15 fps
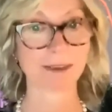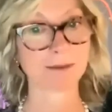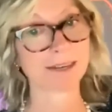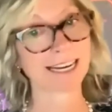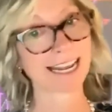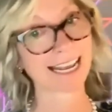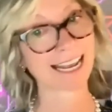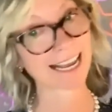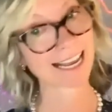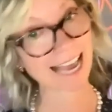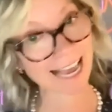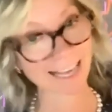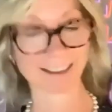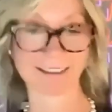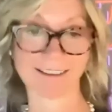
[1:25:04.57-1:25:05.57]
Maybe an AI
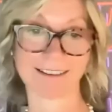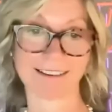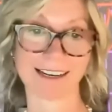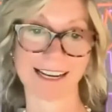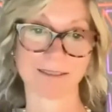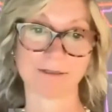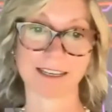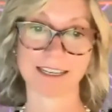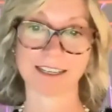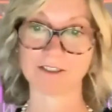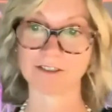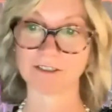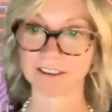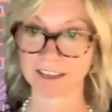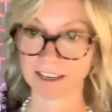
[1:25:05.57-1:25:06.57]
hackathon like we did
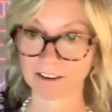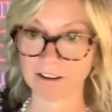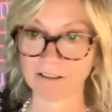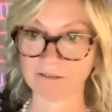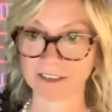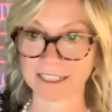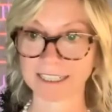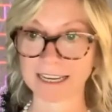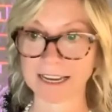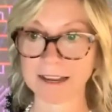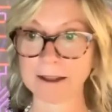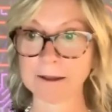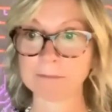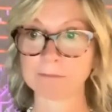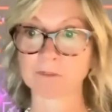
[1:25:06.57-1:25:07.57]
during COVID.
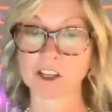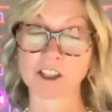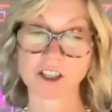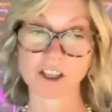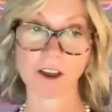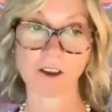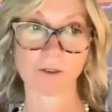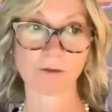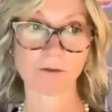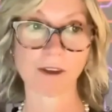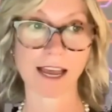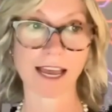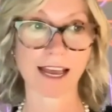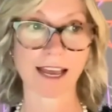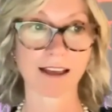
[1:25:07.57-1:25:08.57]
So,
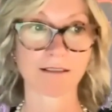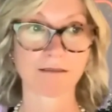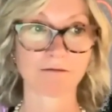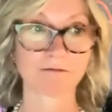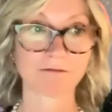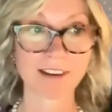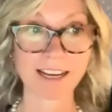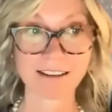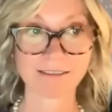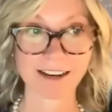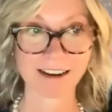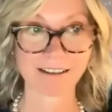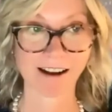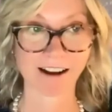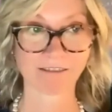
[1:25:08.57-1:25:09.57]
um, really,
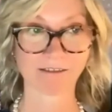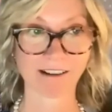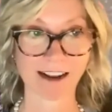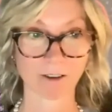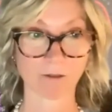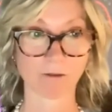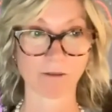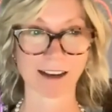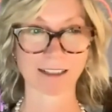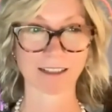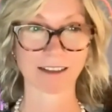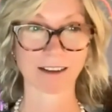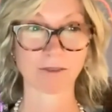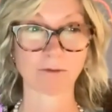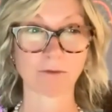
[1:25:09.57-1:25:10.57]
really great
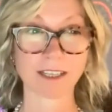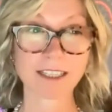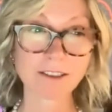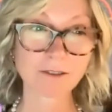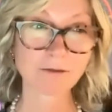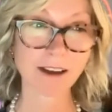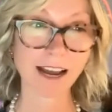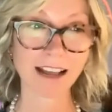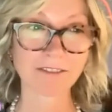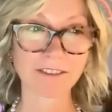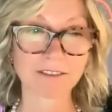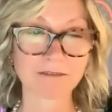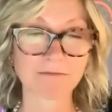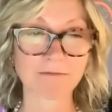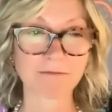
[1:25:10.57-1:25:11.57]
question, we do have
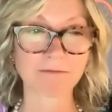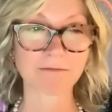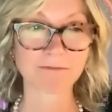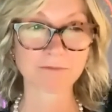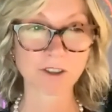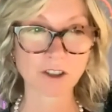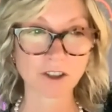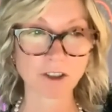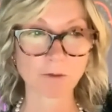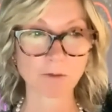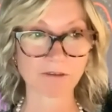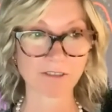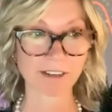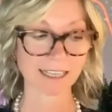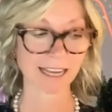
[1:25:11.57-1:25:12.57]
a
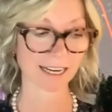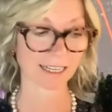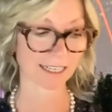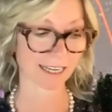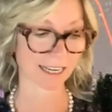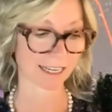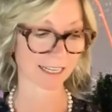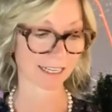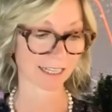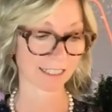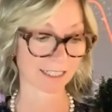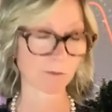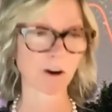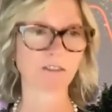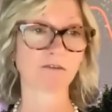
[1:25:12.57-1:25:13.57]
super exciting
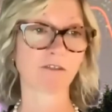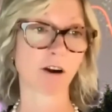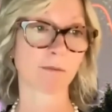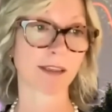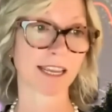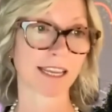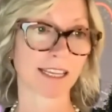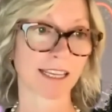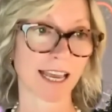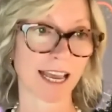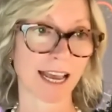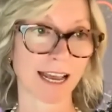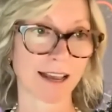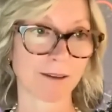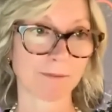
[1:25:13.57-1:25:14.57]
smart farming
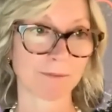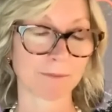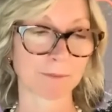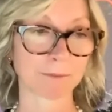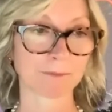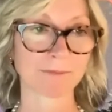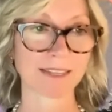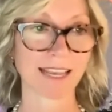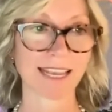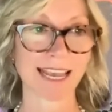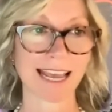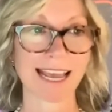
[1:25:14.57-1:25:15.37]
um,